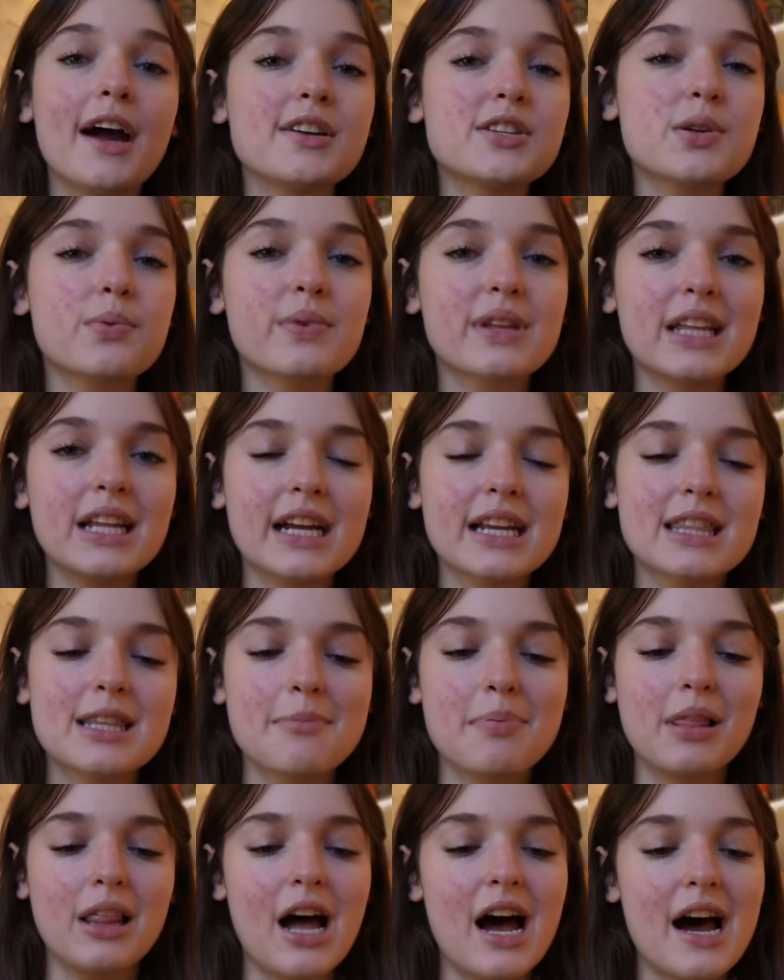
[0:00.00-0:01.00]
I also really like the
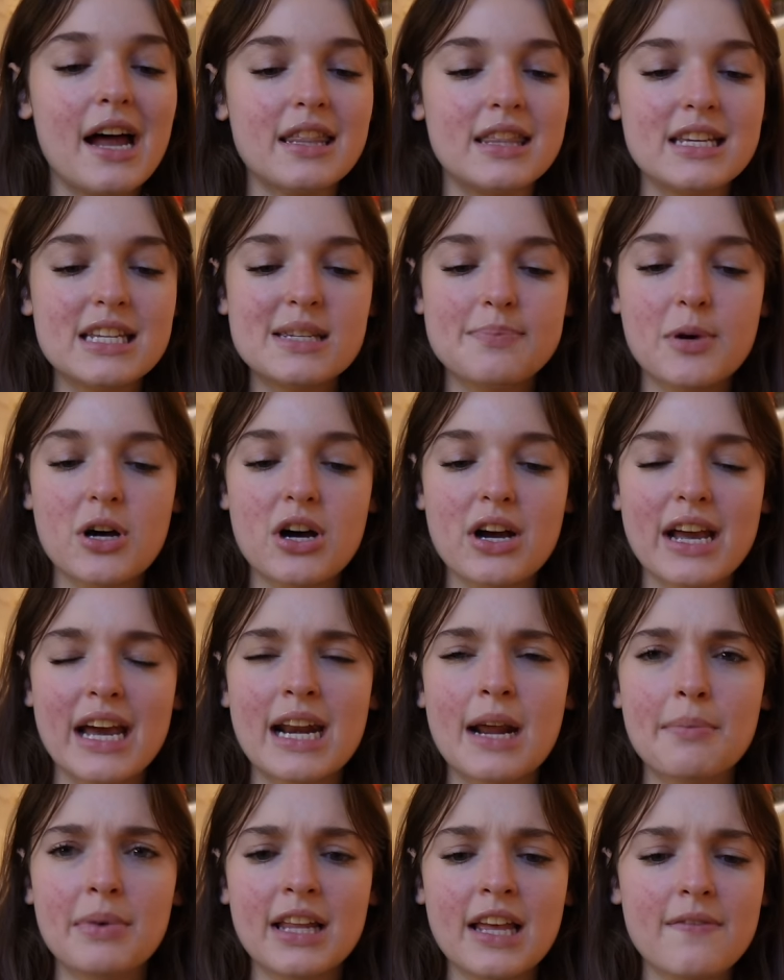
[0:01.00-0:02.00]
plot. This book and
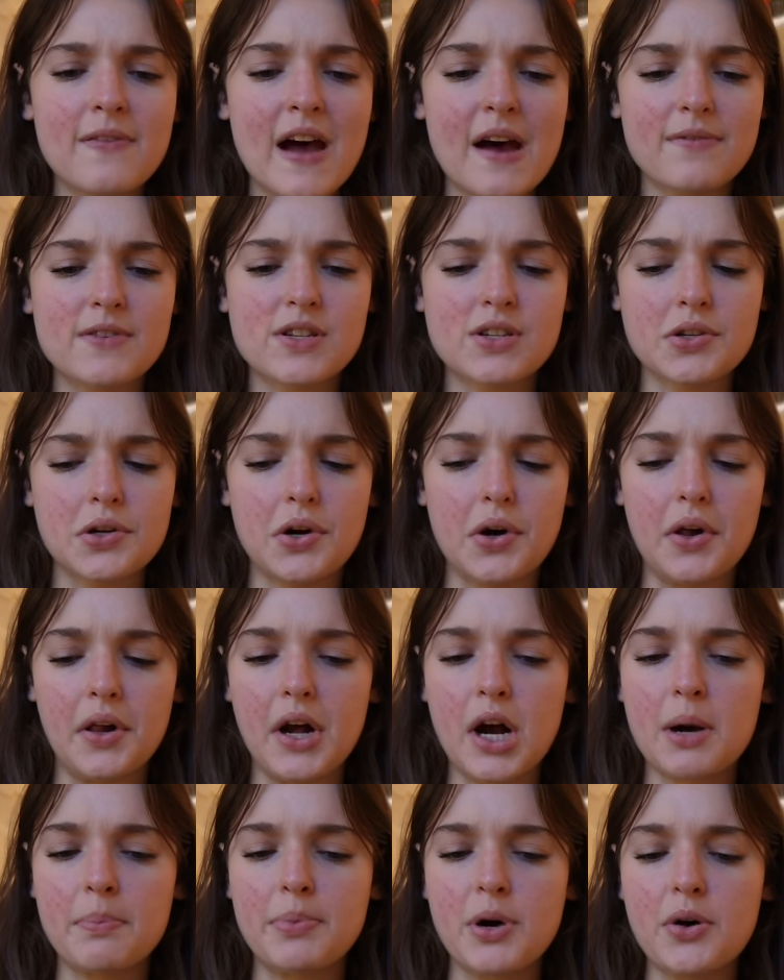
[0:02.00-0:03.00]
I believe Half a Soul
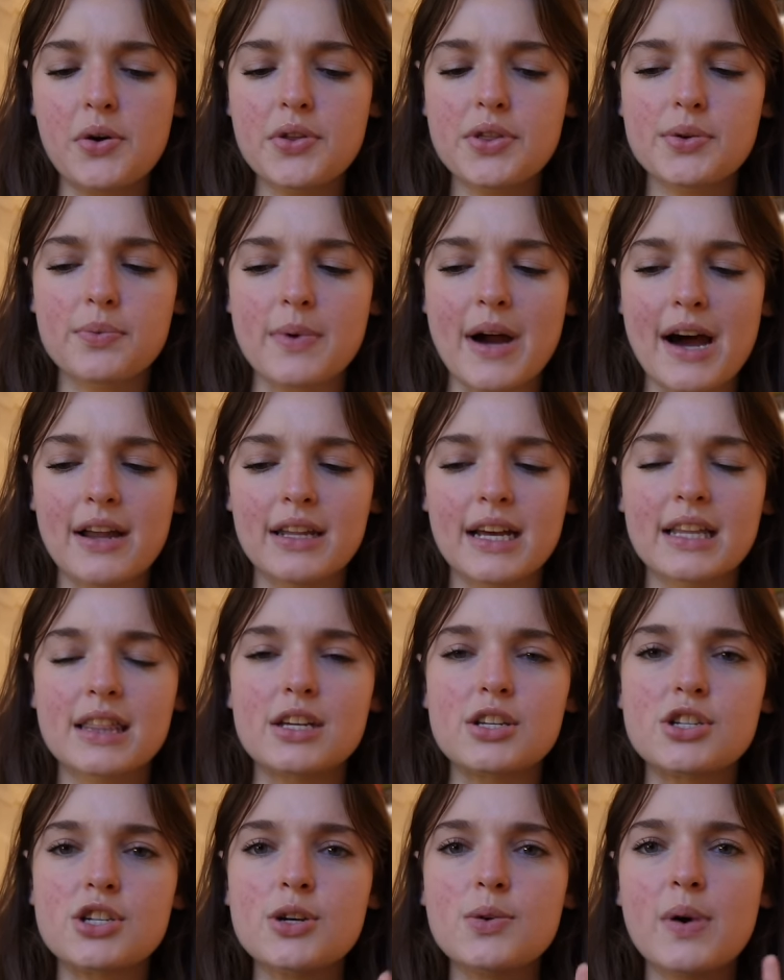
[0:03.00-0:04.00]
are both around like the
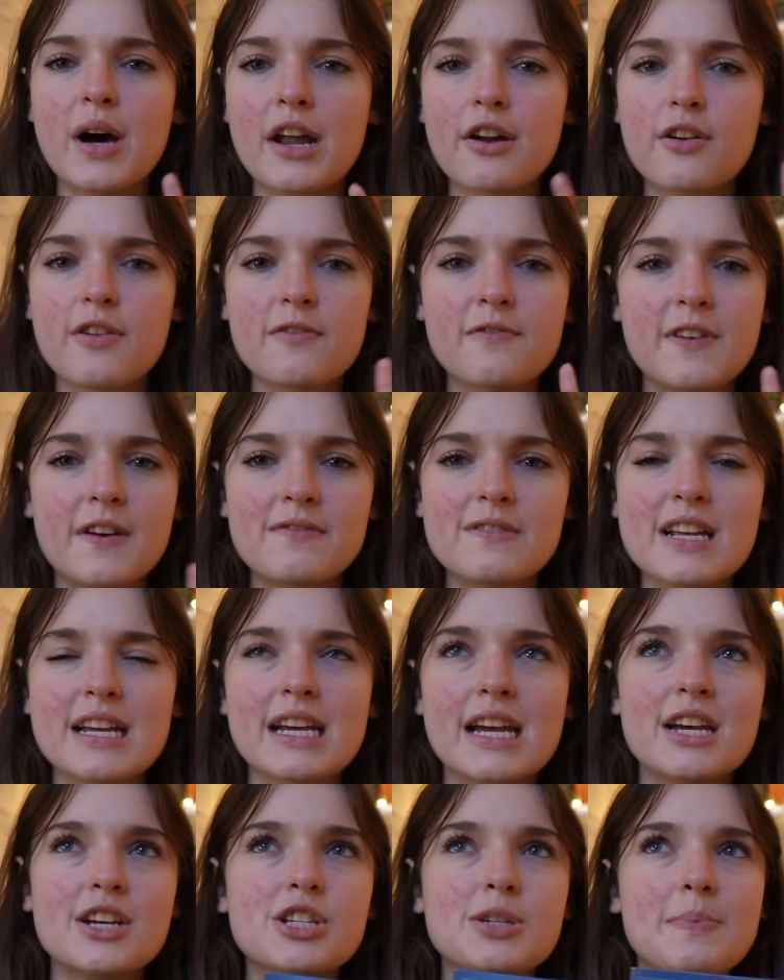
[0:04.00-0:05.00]

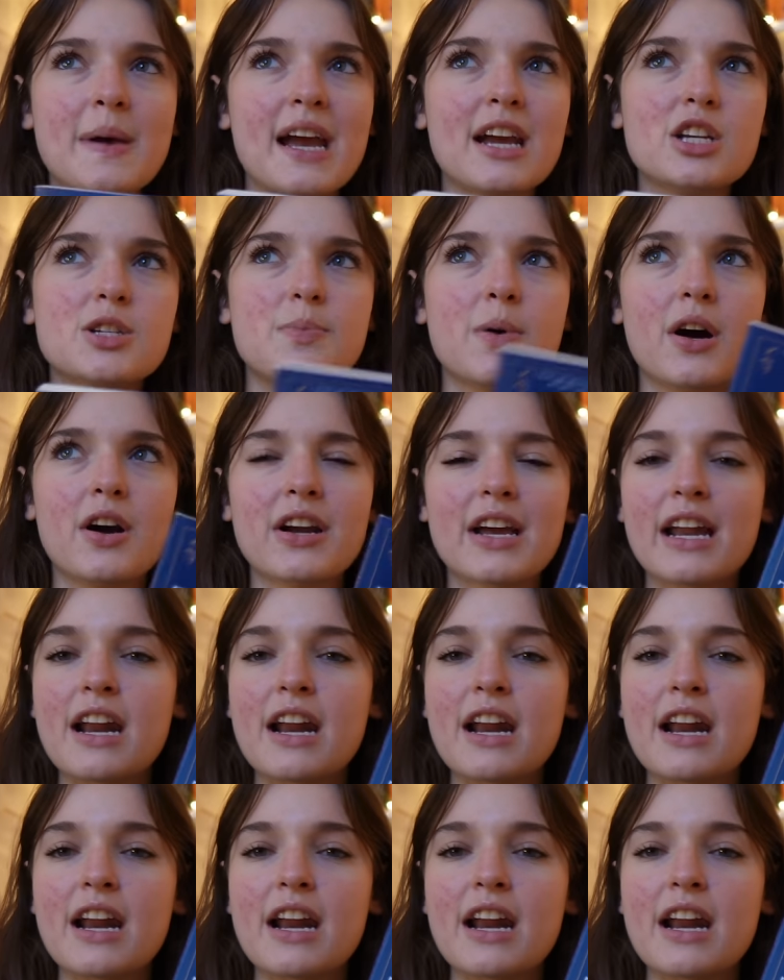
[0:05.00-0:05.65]
250-ish page mark.